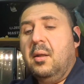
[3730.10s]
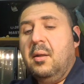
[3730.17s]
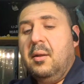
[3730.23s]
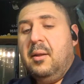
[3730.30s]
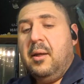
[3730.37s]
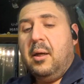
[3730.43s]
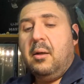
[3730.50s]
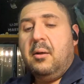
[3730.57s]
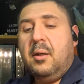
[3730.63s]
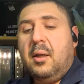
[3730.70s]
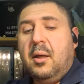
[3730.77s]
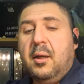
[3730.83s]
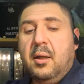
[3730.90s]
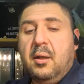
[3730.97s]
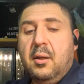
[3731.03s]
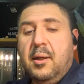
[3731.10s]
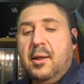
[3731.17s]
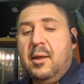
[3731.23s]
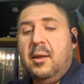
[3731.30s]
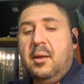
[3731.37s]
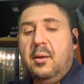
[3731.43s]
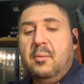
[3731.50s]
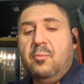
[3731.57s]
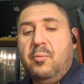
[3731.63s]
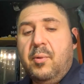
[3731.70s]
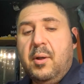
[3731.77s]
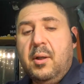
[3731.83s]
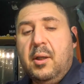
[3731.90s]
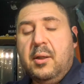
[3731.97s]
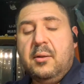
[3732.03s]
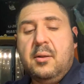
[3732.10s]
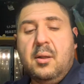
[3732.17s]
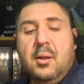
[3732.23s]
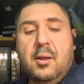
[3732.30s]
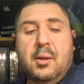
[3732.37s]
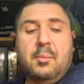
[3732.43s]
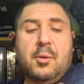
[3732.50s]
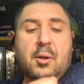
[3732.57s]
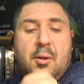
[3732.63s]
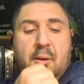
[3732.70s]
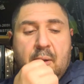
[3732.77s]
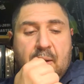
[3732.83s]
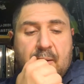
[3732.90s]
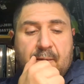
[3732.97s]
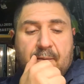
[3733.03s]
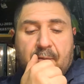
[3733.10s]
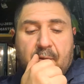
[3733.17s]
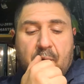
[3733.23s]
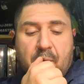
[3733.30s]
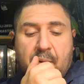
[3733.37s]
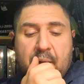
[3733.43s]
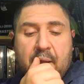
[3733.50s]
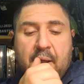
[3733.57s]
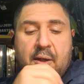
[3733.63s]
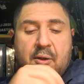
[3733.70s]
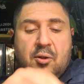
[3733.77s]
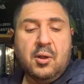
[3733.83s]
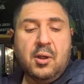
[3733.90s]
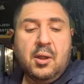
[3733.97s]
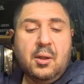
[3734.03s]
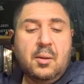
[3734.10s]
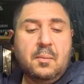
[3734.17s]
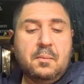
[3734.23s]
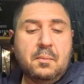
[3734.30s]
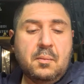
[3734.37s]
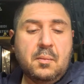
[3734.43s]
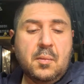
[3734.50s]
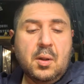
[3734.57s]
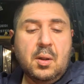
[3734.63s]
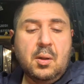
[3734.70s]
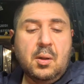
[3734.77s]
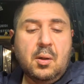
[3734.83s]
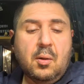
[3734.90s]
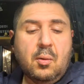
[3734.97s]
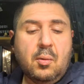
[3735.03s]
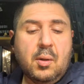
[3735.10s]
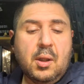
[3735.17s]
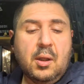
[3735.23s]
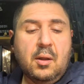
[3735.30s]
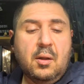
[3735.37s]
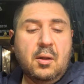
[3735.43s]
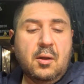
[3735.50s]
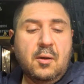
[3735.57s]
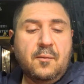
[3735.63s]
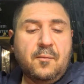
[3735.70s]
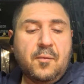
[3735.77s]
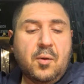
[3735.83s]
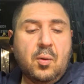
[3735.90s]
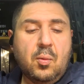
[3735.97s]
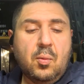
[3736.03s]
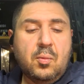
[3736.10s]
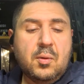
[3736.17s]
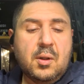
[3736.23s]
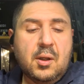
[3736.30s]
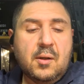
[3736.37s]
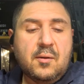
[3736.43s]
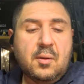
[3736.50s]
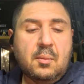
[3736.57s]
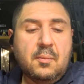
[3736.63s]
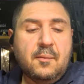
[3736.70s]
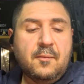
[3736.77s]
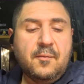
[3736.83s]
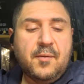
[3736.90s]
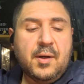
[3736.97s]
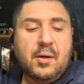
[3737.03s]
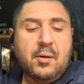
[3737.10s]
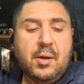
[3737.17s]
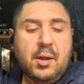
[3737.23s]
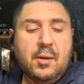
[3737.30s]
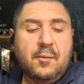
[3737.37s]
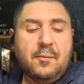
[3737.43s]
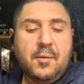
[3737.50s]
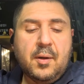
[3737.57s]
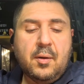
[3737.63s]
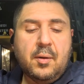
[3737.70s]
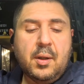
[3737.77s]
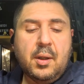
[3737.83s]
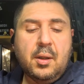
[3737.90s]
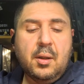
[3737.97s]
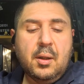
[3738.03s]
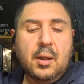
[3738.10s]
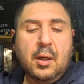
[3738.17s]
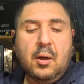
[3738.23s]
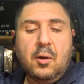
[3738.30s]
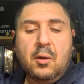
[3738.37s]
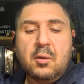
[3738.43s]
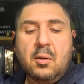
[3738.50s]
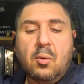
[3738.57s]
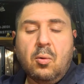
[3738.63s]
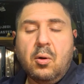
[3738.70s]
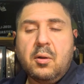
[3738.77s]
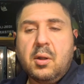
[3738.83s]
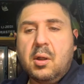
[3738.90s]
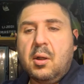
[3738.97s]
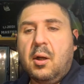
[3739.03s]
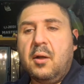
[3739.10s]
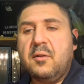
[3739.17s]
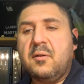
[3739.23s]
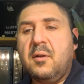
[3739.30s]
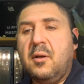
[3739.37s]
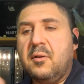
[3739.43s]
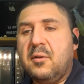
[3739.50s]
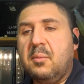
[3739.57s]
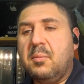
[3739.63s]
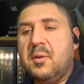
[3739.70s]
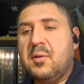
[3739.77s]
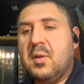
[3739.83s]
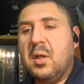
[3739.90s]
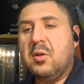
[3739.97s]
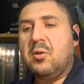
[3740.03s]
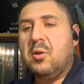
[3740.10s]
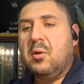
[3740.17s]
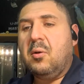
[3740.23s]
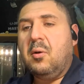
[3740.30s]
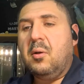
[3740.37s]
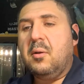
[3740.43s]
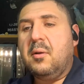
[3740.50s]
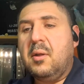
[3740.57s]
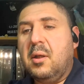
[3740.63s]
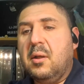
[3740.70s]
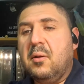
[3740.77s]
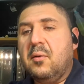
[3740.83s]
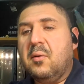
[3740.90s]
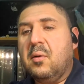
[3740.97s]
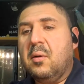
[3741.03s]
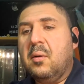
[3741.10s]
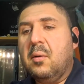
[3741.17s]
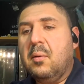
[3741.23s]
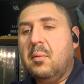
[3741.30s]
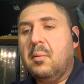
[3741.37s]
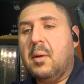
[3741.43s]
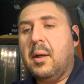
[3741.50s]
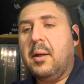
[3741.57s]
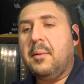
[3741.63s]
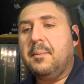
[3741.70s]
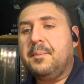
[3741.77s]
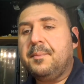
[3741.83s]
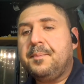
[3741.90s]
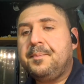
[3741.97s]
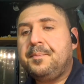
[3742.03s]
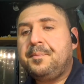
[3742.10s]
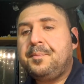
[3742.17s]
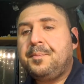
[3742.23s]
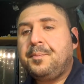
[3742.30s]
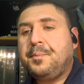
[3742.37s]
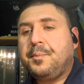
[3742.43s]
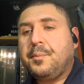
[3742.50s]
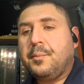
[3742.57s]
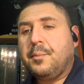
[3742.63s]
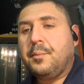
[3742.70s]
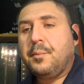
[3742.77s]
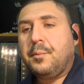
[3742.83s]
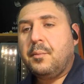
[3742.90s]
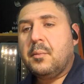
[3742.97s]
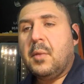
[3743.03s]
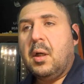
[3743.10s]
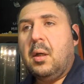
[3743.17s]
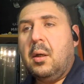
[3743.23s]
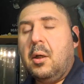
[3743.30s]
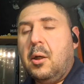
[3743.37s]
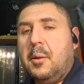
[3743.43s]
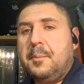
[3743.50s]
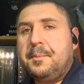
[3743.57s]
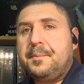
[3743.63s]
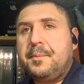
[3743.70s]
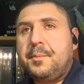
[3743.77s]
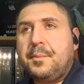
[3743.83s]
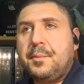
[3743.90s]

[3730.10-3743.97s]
They're like a really dilemma if you actually, if you did some very, very unorthodox customization on things, right? Um,